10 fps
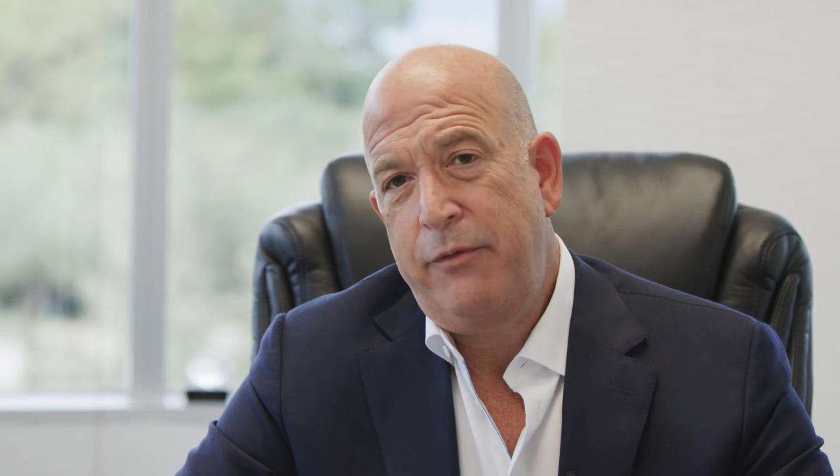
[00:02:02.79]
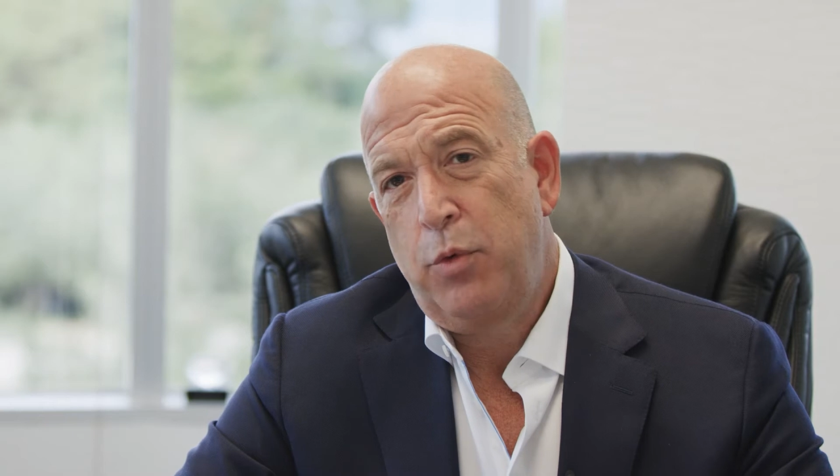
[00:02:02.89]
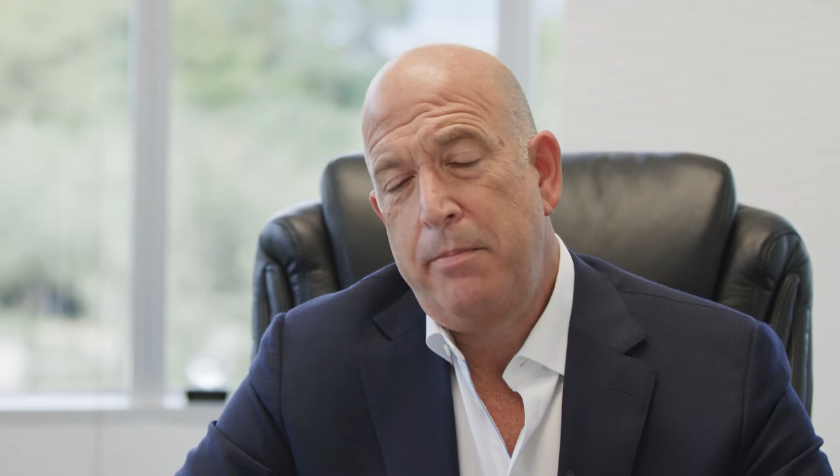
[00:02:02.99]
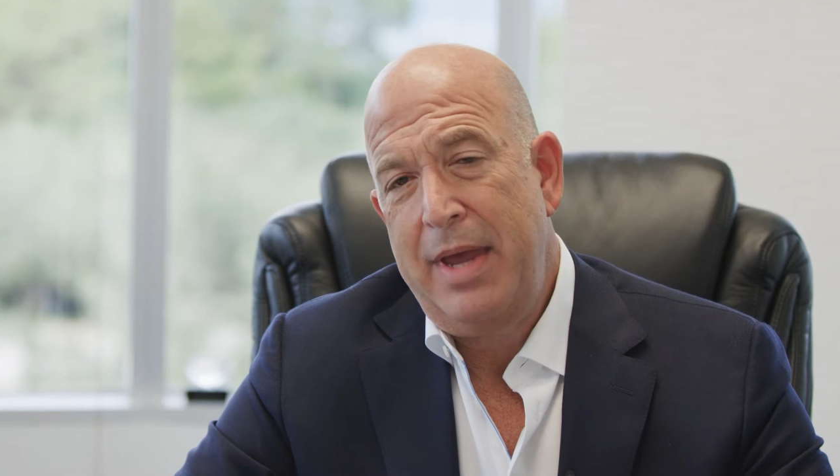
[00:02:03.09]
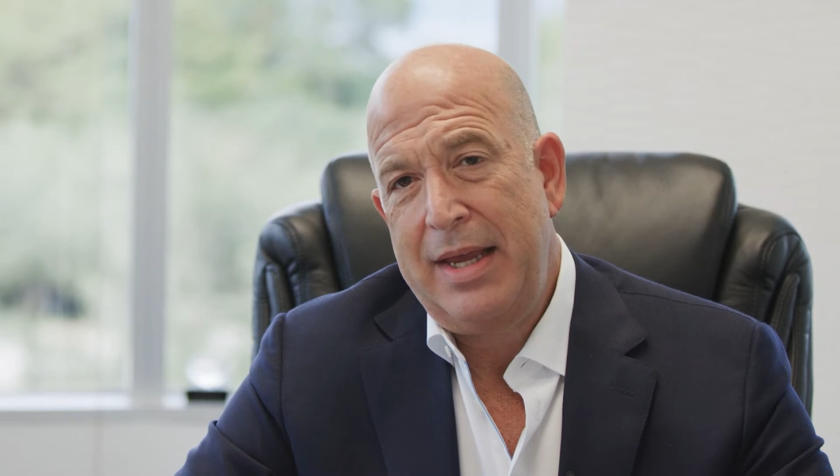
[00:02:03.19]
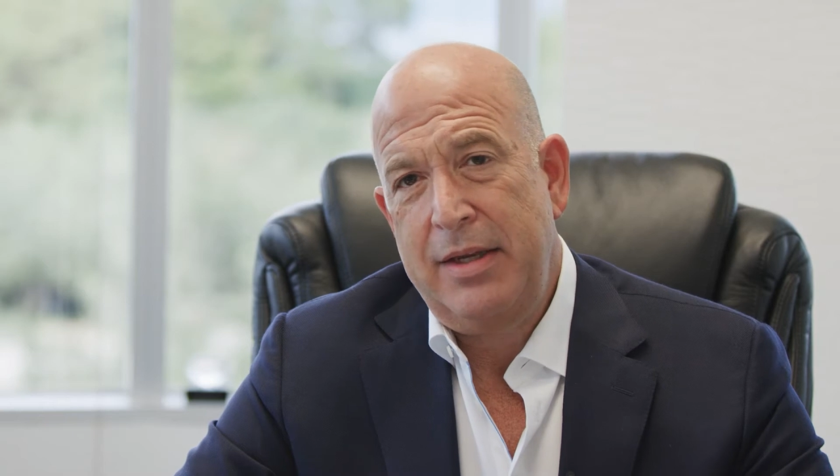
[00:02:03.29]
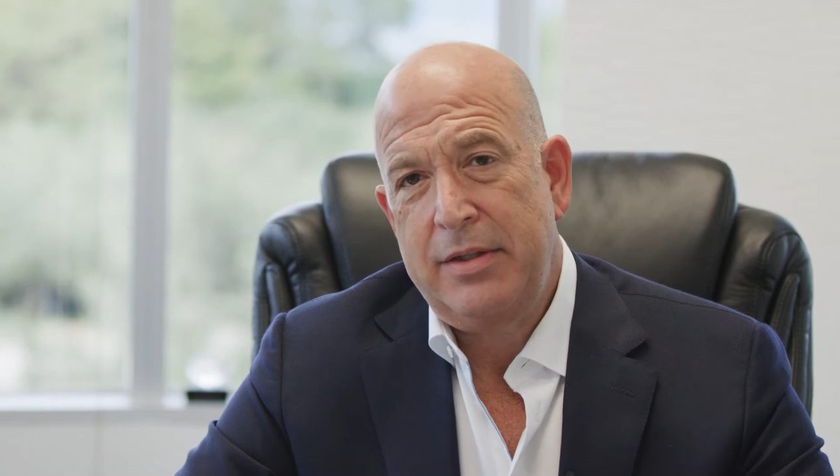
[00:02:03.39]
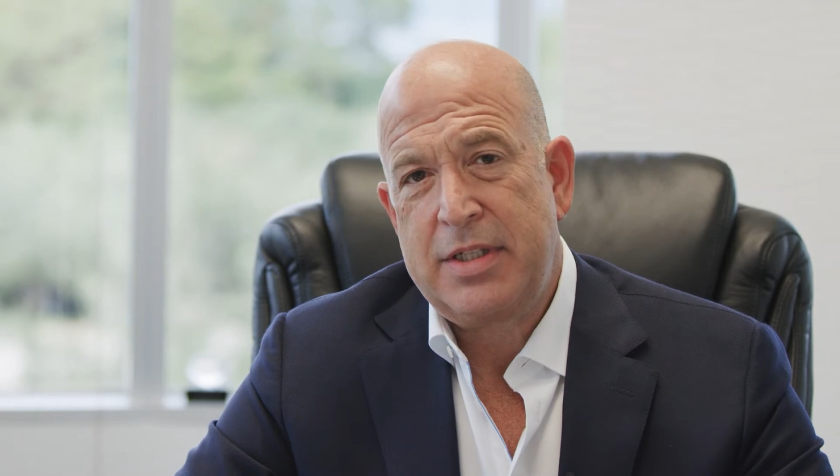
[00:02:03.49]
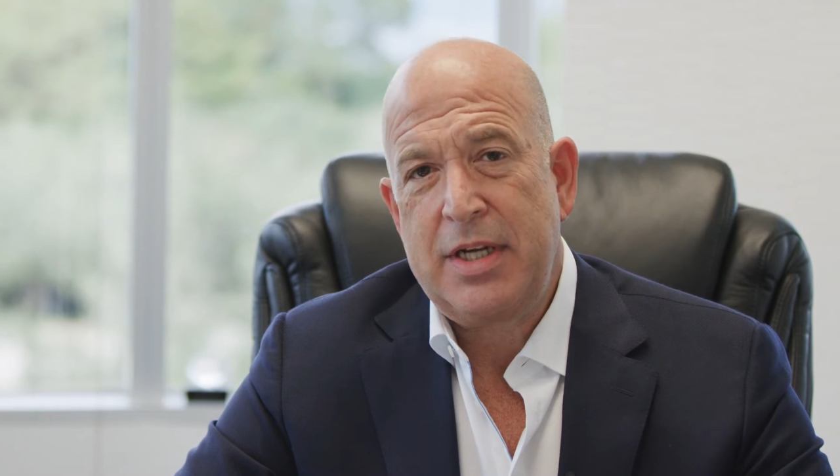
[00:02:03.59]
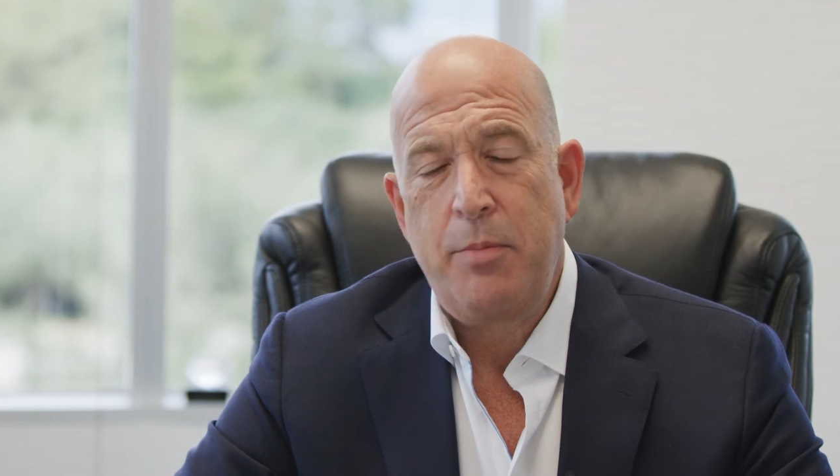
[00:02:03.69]
were making
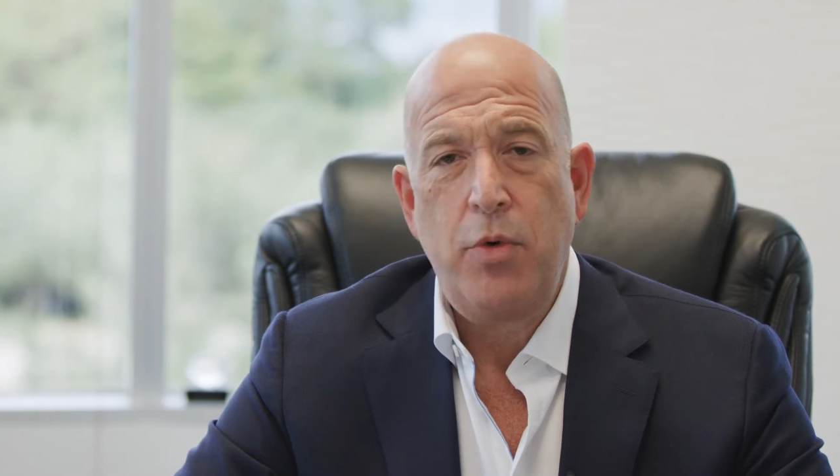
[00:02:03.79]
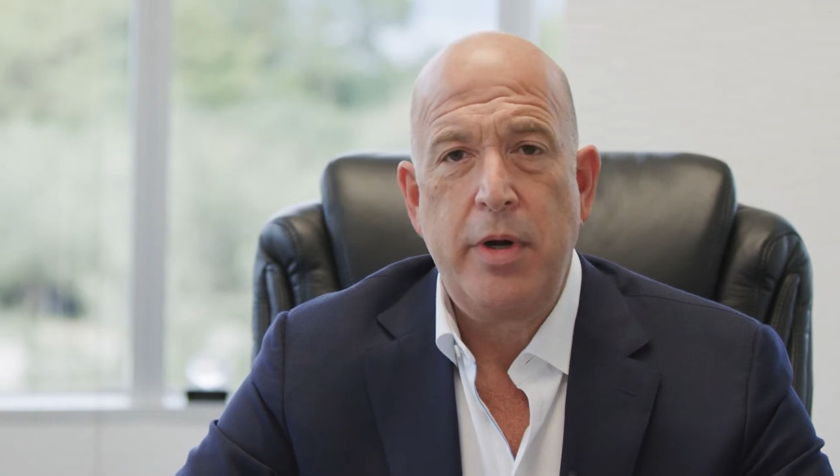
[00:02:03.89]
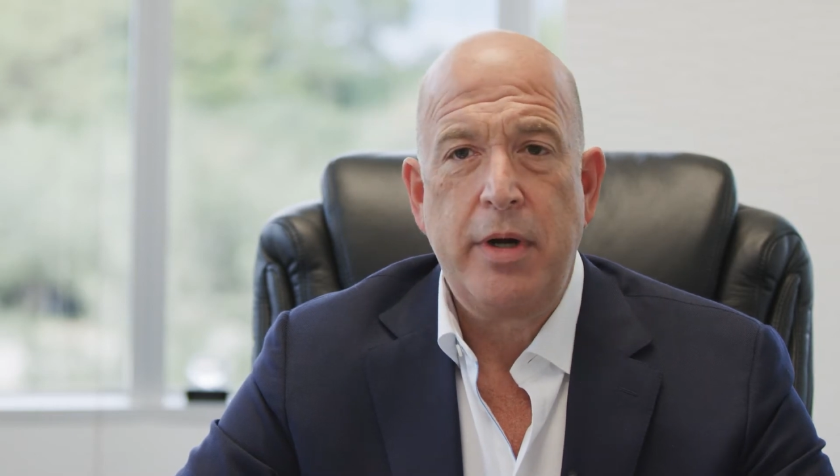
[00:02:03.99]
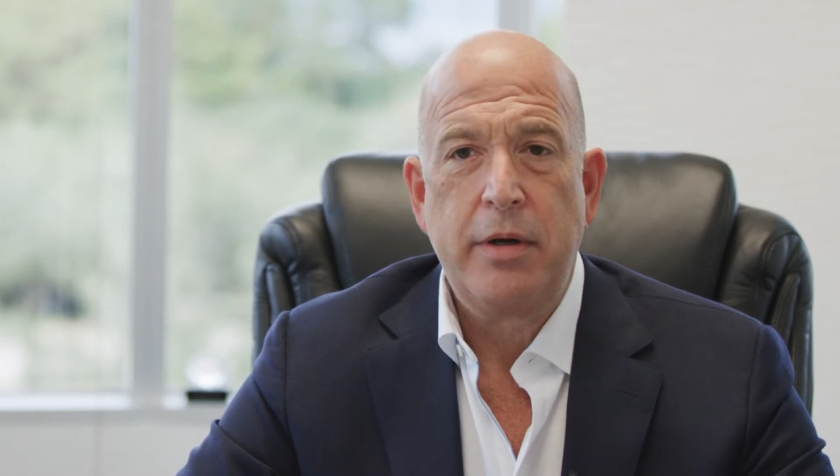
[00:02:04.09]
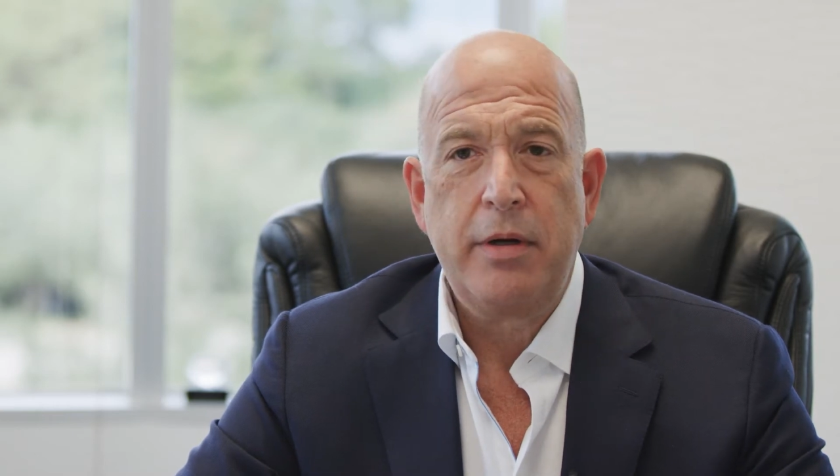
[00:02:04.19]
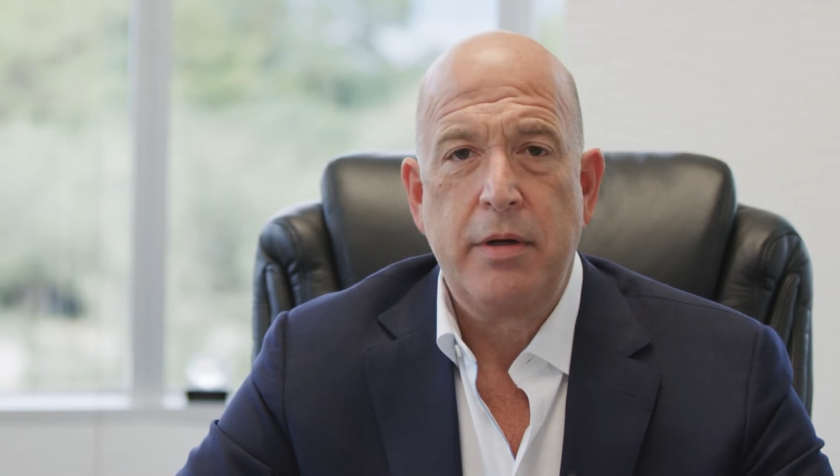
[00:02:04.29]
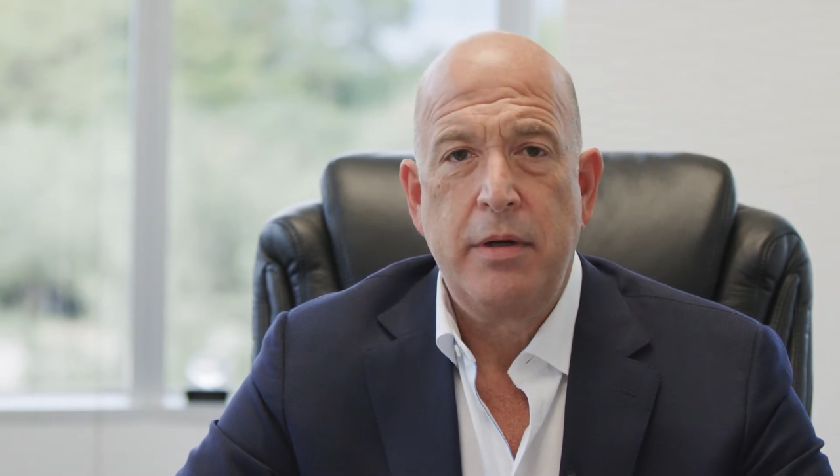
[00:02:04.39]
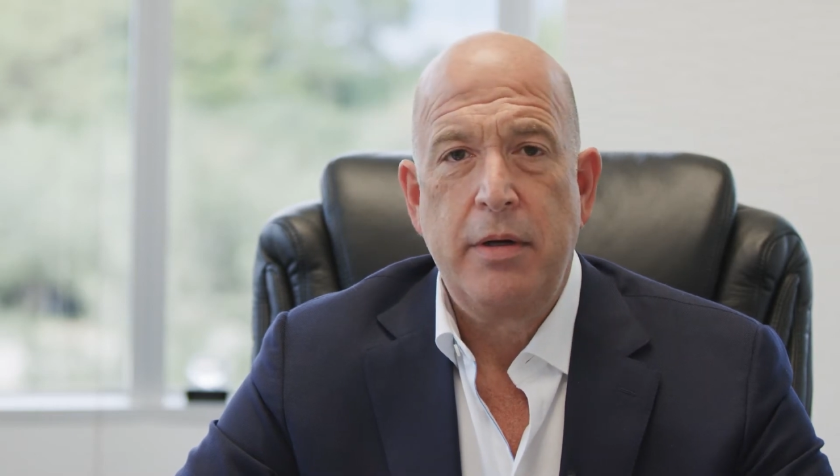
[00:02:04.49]
somewhere